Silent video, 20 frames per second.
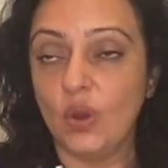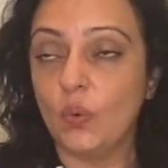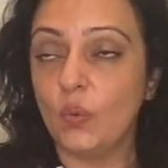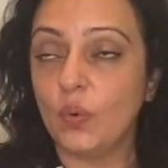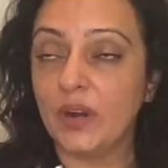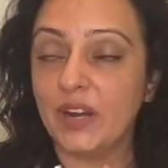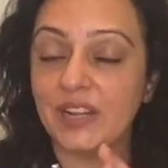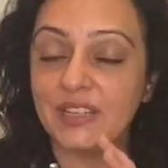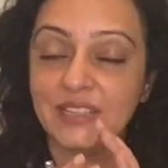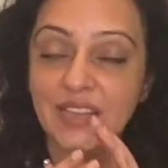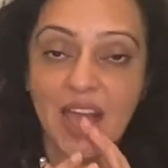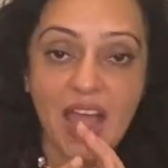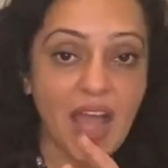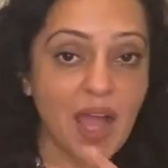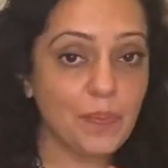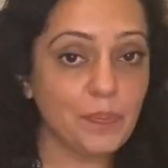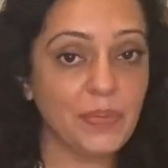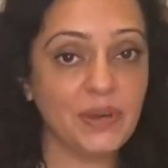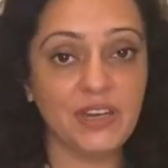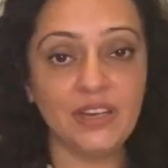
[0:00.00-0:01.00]
What has
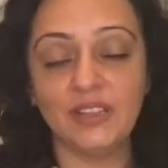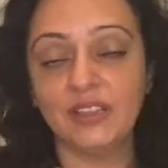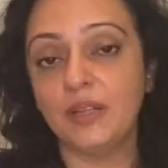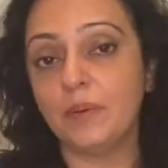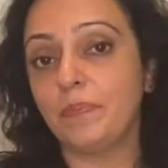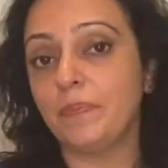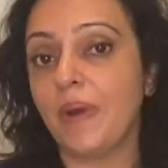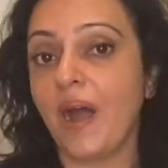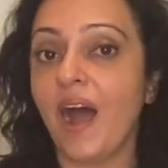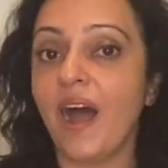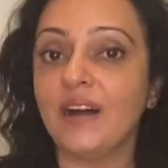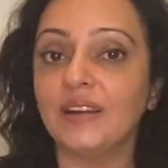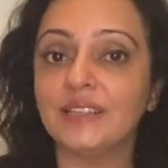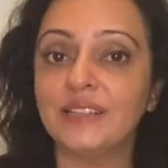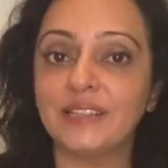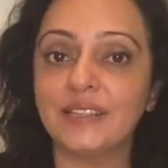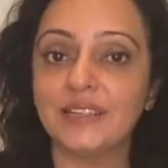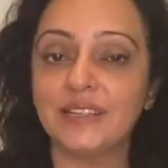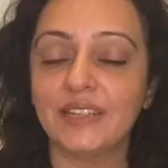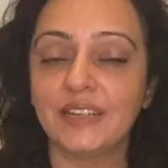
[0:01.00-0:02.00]
happened in the
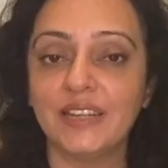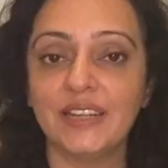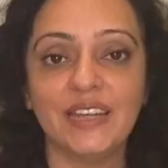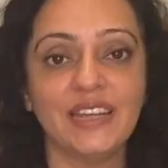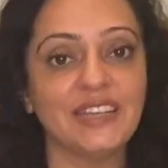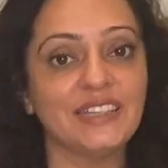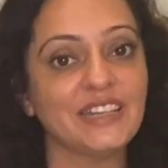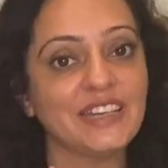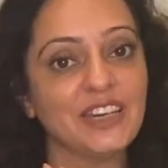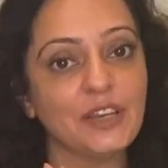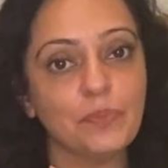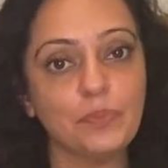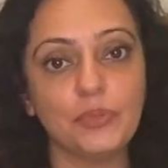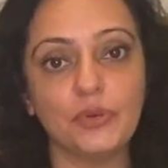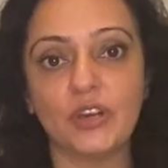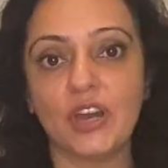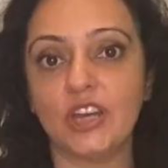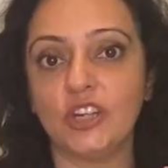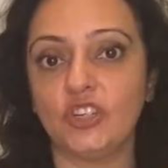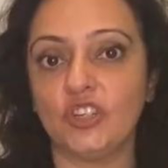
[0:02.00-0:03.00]
past is an
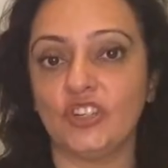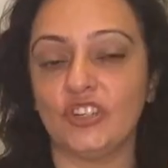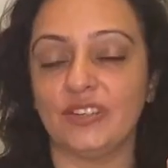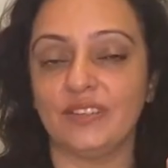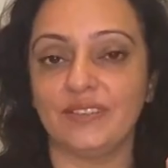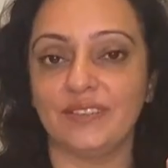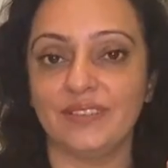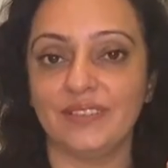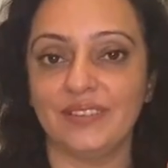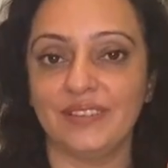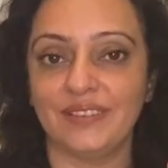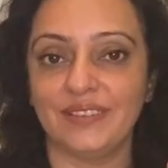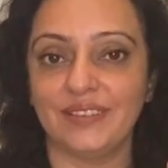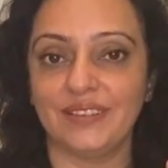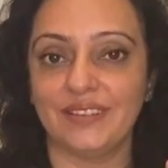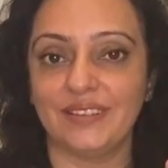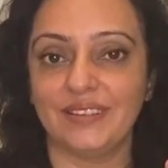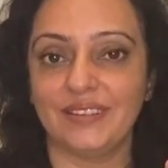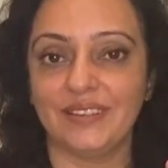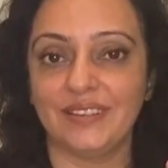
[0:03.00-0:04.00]
impression.
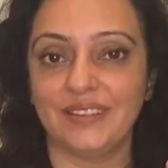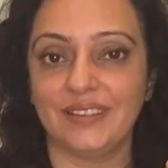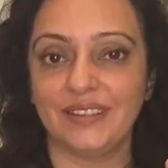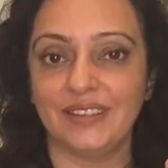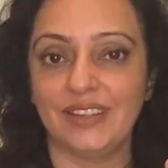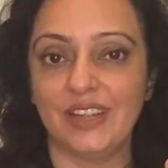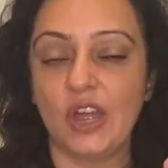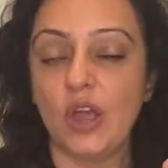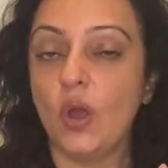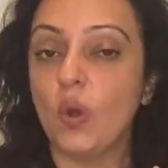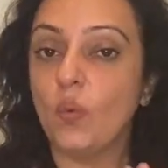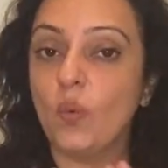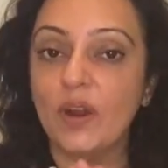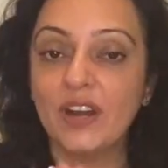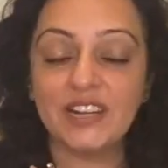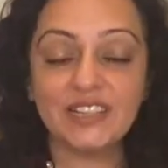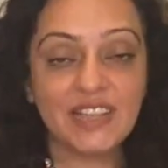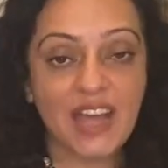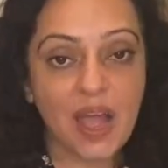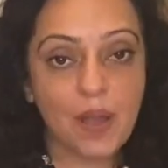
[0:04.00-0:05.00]
What
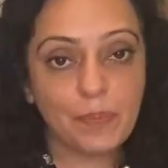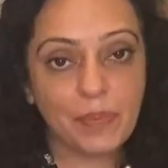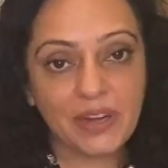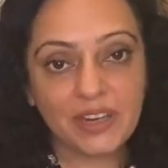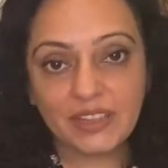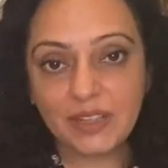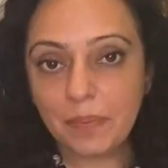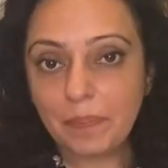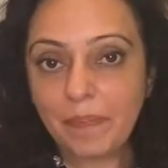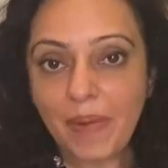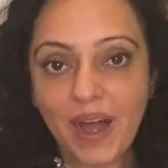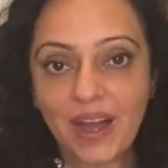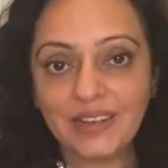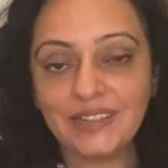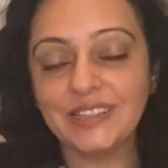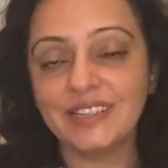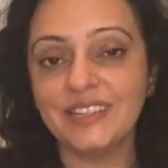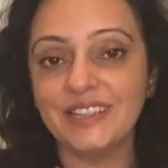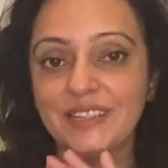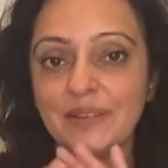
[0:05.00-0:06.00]
has happened in the
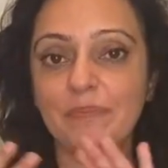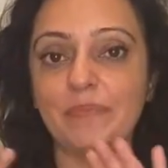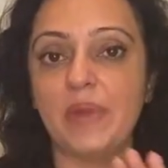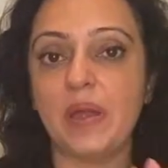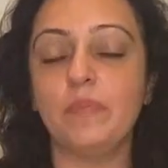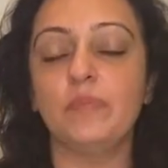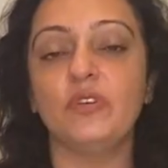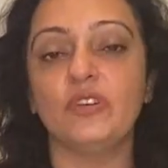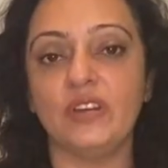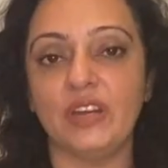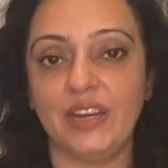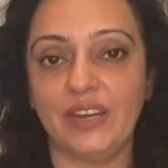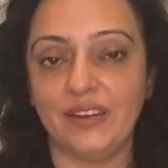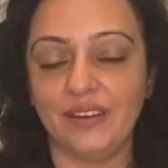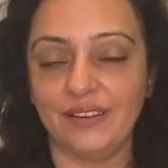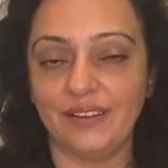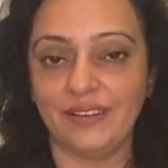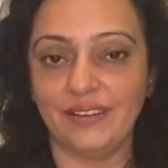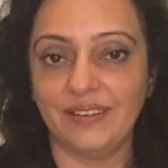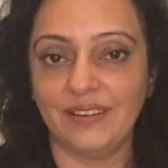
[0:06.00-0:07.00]
past is a memory.
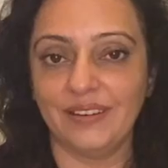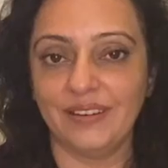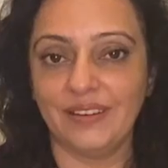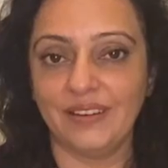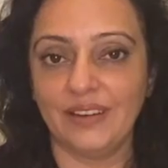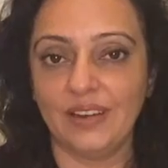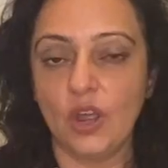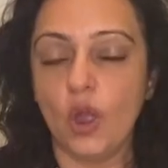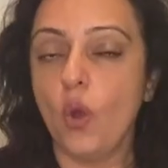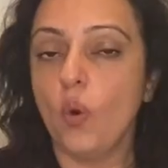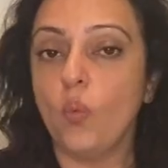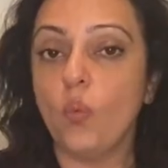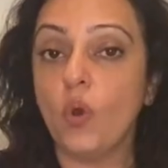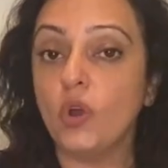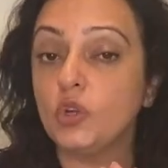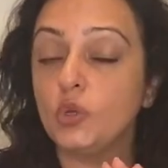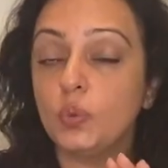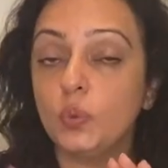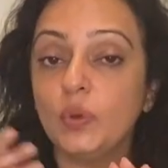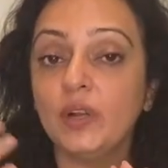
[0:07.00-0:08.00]

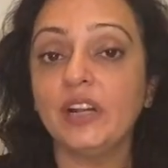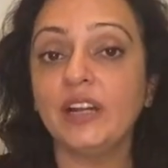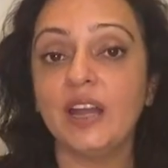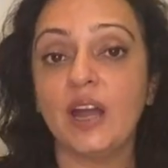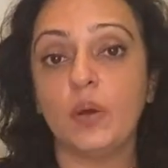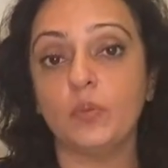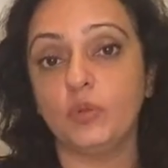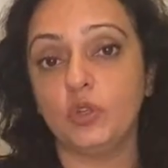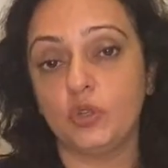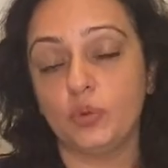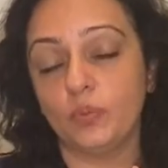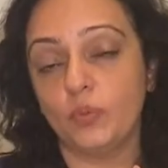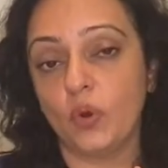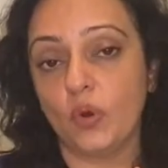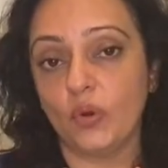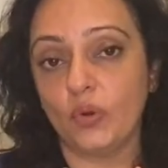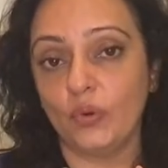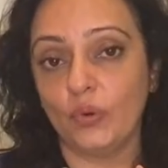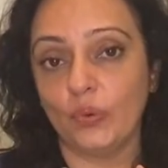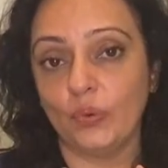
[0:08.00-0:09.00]
What will come
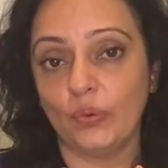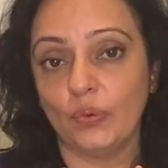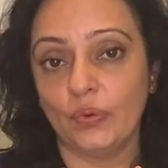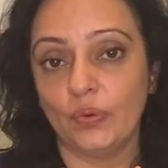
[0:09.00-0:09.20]
tomorrow